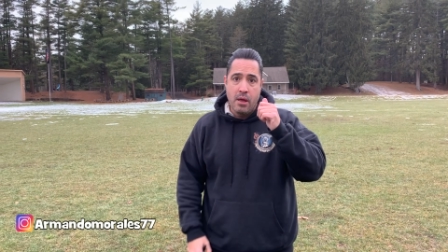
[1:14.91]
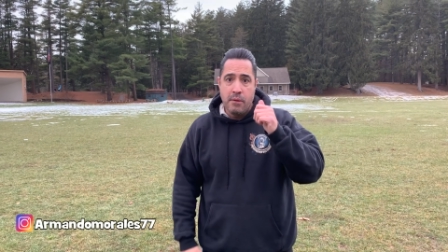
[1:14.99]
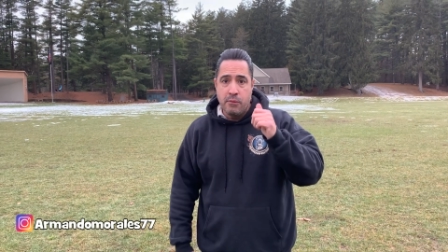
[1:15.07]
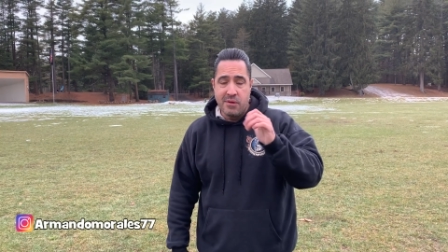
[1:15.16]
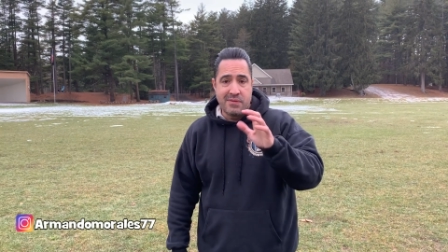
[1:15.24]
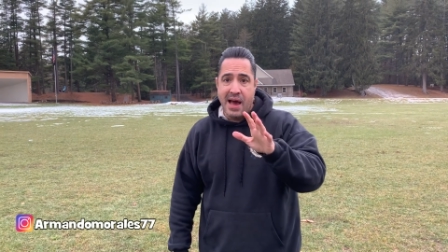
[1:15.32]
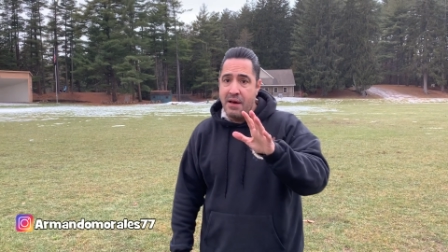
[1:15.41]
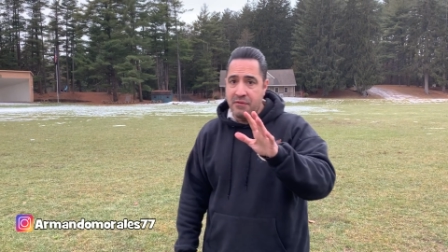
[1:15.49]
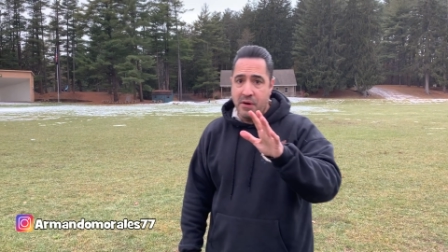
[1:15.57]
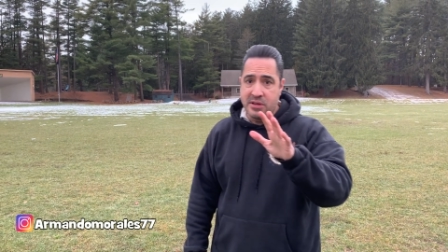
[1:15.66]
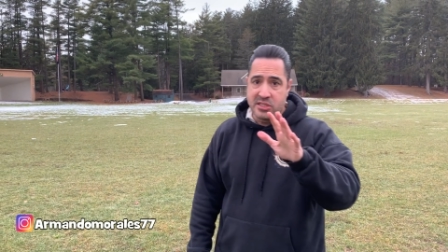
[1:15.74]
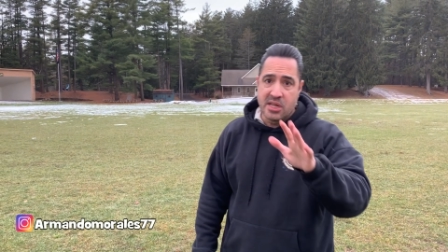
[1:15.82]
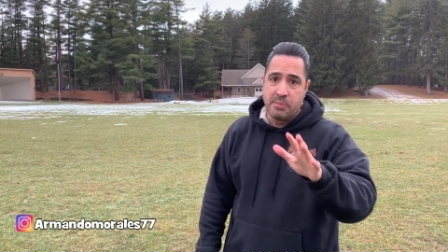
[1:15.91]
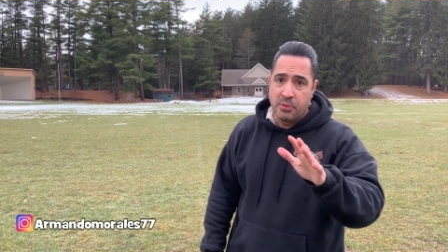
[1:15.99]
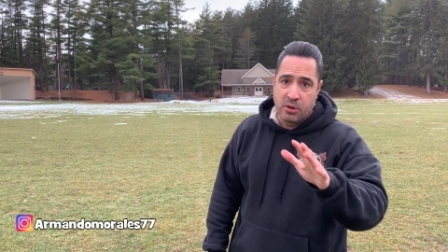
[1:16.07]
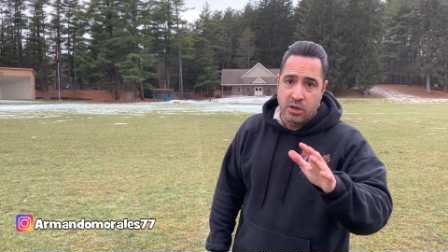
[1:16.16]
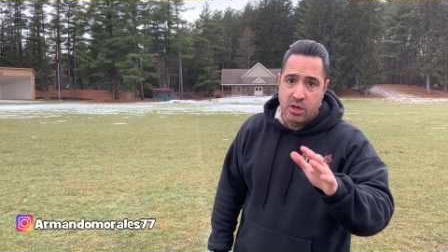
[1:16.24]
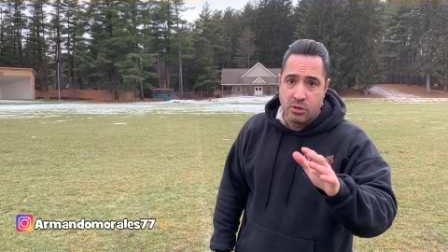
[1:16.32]
we've got very simple
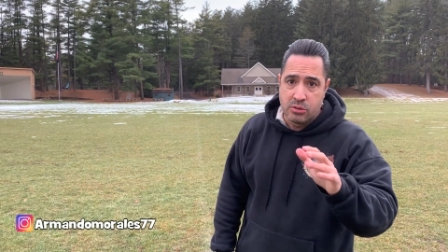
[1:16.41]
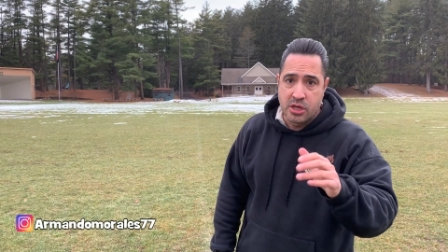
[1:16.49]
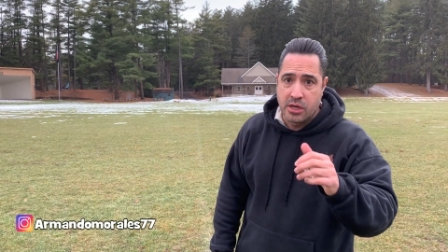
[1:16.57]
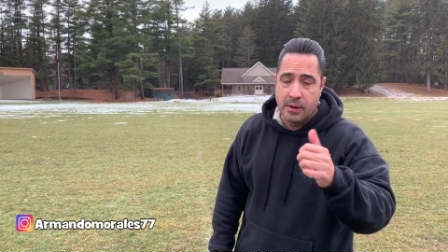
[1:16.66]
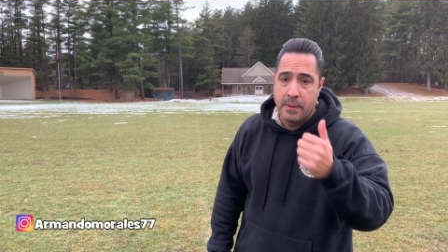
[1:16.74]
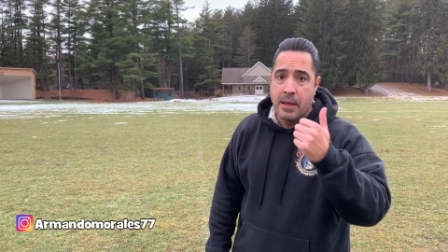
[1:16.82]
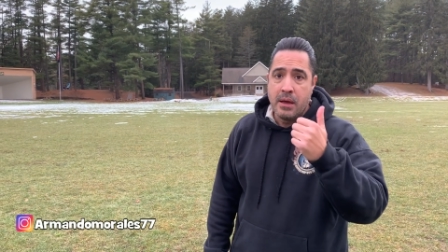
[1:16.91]
cues here.